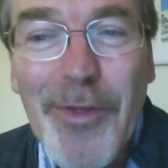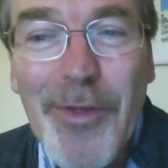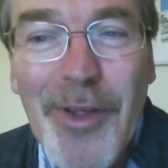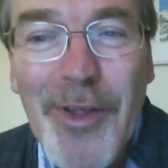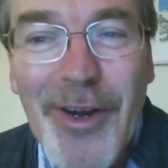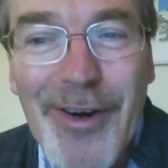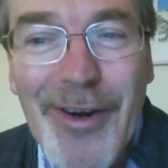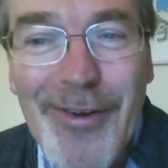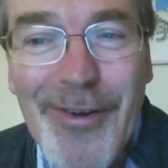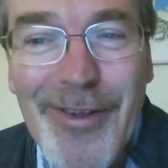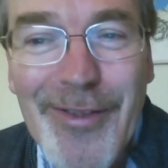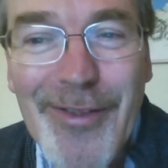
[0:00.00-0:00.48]

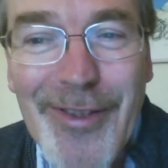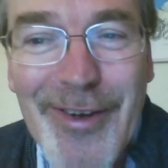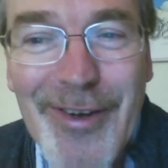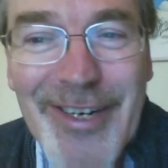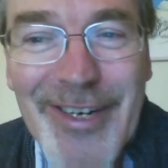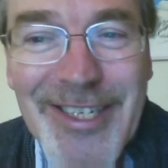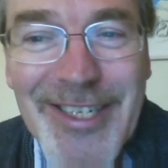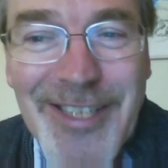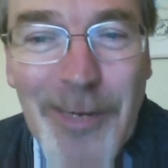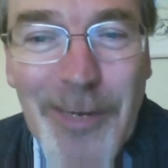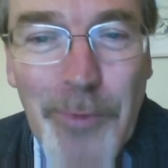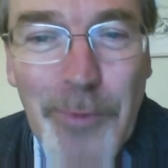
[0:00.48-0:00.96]
there
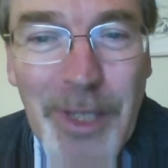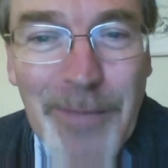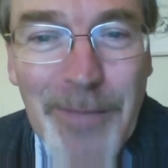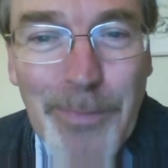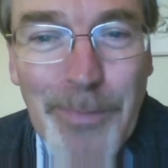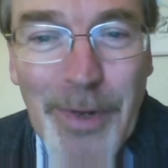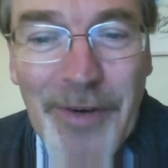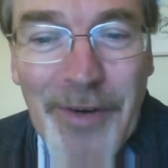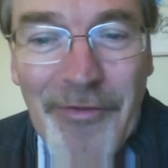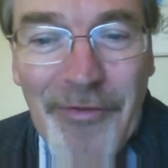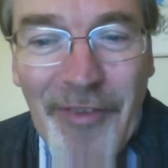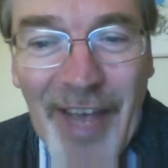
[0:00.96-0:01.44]
is a wee
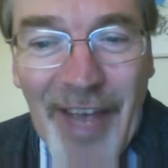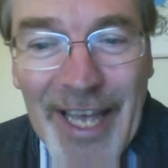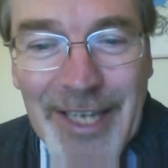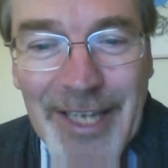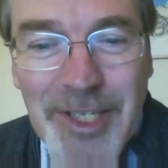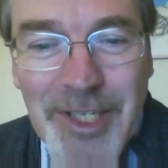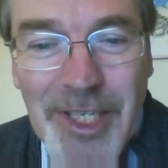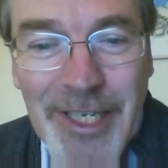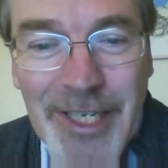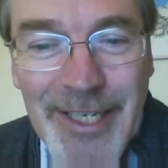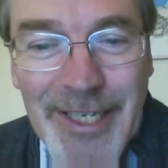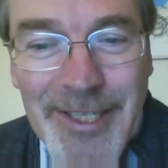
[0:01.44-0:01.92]

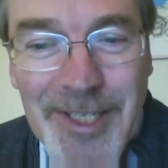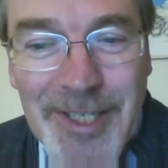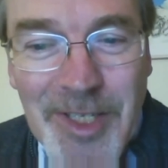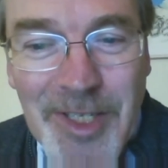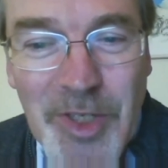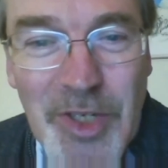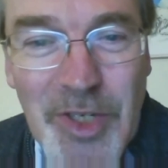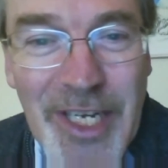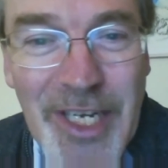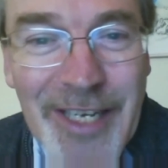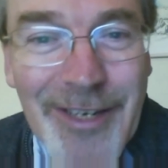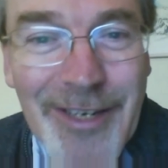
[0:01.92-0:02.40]
perfectionist
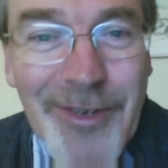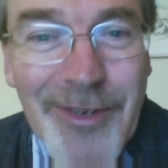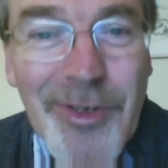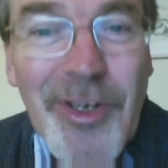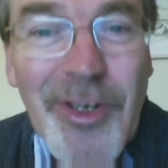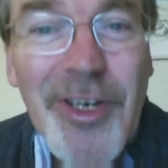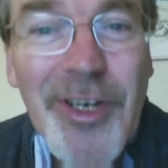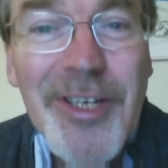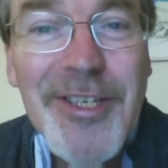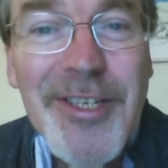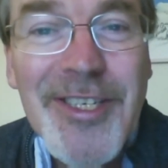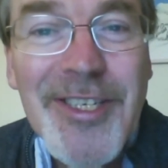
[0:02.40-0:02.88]
streak going
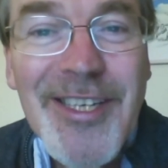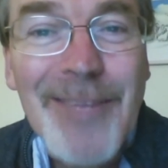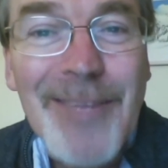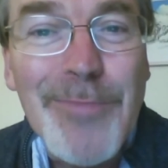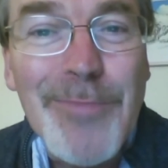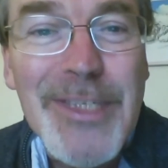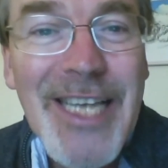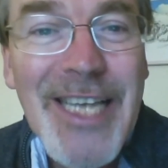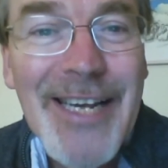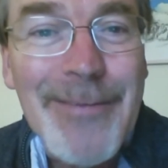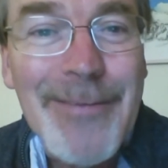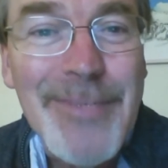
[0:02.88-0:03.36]
on
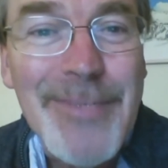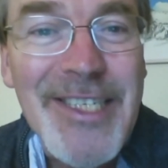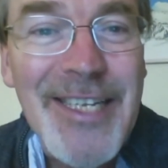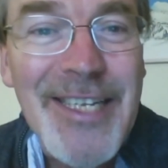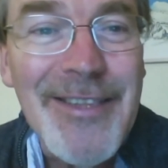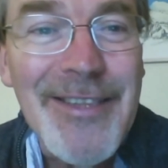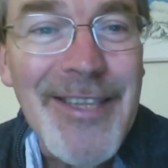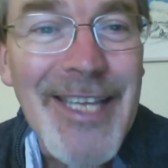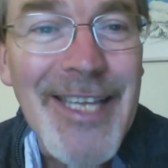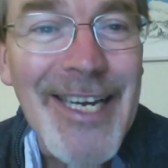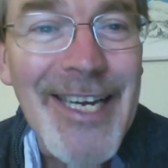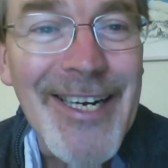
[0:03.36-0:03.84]
sometimes
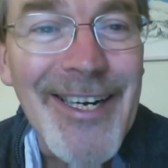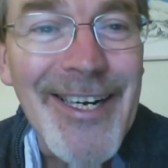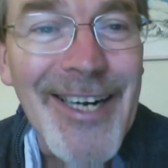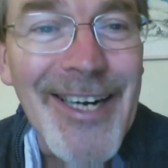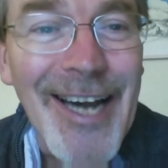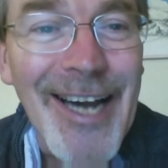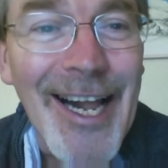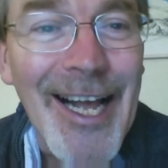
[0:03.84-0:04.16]
in there,